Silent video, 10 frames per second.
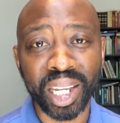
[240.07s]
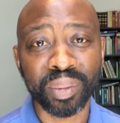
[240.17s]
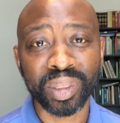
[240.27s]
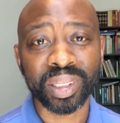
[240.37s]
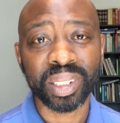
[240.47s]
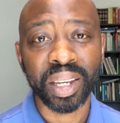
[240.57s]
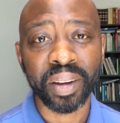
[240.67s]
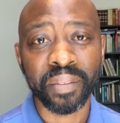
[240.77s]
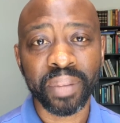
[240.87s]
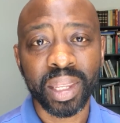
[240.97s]
helps us
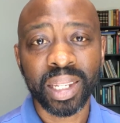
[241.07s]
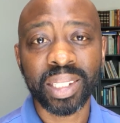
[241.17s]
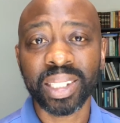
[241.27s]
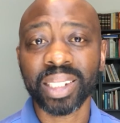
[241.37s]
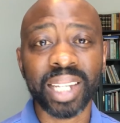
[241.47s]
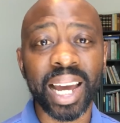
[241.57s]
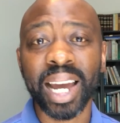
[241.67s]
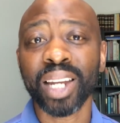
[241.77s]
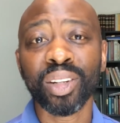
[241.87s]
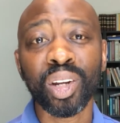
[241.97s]
here. He says,
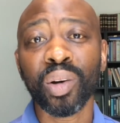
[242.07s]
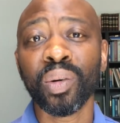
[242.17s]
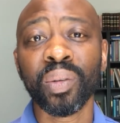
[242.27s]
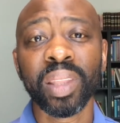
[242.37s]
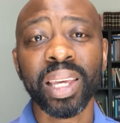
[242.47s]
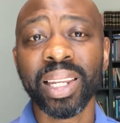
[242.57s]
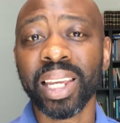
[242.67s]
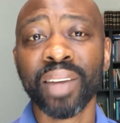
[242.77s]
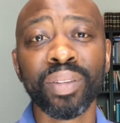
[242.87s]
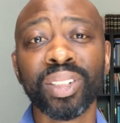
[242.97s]
I know in
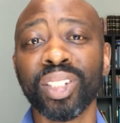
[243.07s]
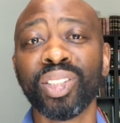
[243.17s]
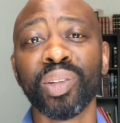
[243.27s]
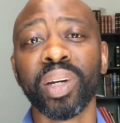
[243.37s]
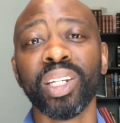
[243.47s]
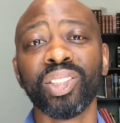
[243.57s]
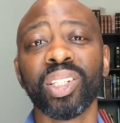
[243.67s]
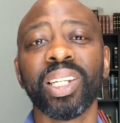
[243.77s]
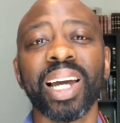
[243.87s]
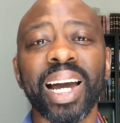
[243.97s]
every
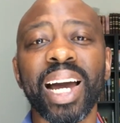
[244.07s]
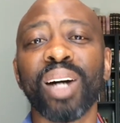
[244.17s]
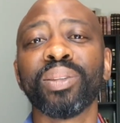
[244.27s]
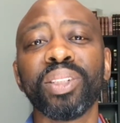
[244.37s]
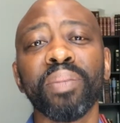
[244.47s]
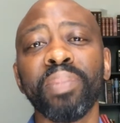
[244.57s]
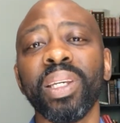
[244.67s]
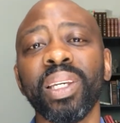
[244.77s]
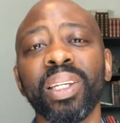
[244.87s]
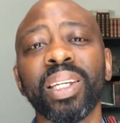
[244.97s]
situation how to
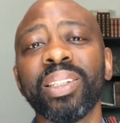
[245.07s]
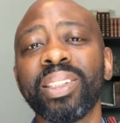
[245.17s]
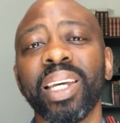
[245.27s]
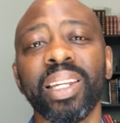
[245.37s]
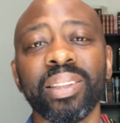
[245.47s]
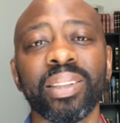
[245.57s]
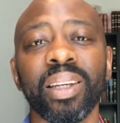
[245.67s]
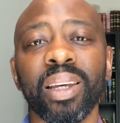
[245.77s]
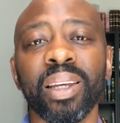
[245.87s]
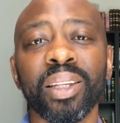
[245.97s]
be content.
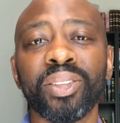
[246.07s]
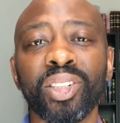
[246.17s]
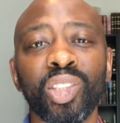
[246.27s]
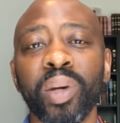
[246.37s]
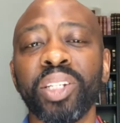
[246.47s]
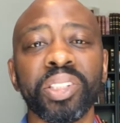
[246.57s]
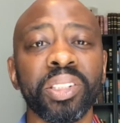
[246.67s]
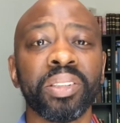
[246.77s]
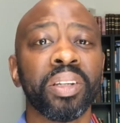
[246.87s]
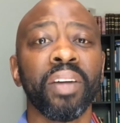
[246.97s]
The
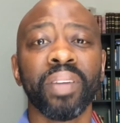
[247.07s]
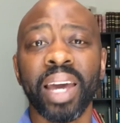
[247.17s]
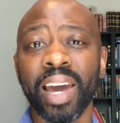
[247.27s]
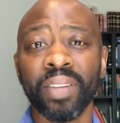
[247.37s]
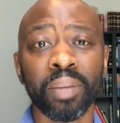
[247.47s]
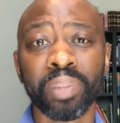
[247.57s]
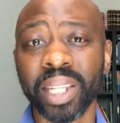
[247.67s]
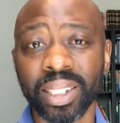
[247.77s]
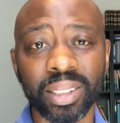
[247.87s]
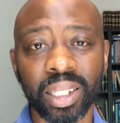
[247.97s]
situations of having
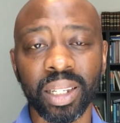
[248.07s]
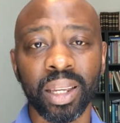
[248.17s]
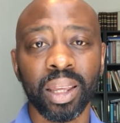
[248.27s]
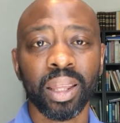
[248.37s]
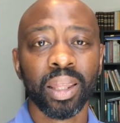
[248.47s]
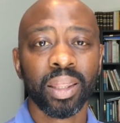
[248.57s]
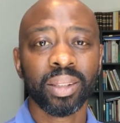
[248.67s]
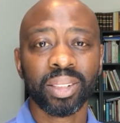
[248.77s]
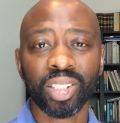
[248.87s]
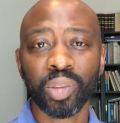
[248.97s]
plenty, the
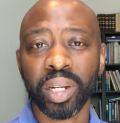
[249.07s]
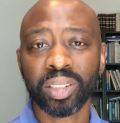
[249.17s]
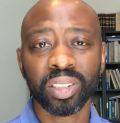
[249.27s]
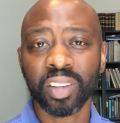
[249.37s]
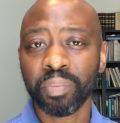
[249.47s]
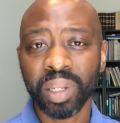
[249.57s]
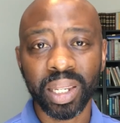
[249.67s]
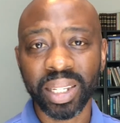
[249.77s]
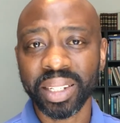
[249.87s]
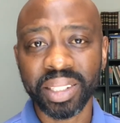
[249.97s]
situations of
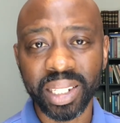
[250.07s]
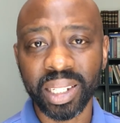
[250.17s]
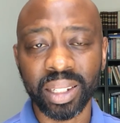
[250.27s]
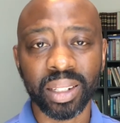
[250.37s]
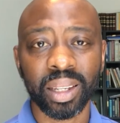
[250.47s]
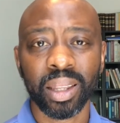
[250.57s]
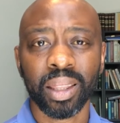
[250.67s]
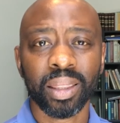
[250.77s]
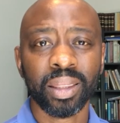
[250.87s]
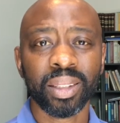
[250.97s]
being in need,
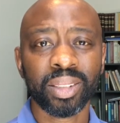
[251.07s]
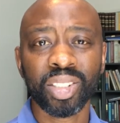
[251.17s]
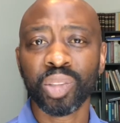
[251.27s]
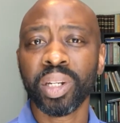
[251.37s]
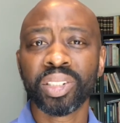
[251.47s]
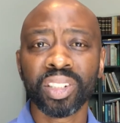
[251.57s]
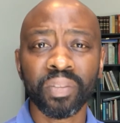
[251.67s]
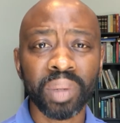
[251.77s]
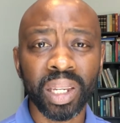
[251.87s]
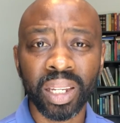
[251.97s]
the situation
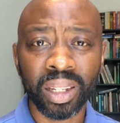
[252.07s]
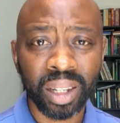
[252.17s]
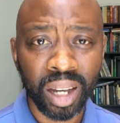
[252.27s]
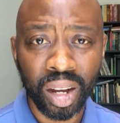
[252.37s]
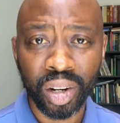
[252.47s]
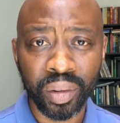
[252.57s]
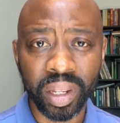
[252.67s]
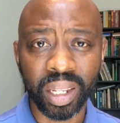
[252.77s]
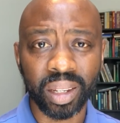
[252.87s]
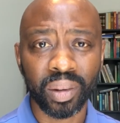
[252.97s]
of being
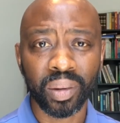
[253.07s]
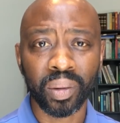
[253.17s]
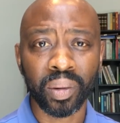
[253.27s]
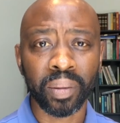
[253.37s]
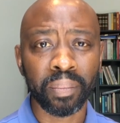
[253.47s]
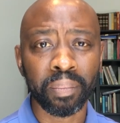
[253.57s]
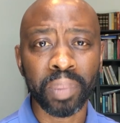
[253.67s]
hungry or